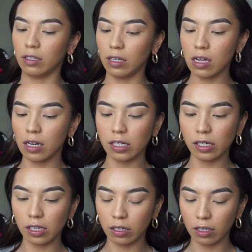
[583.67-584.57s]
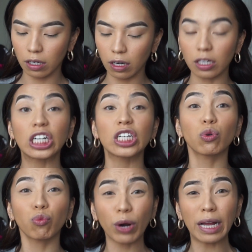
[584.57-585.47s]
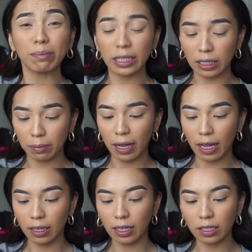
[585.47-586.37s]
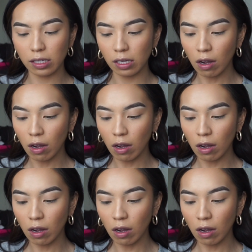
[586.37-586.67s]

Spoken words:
Yeah, it is here. I got a crap ton of palettes.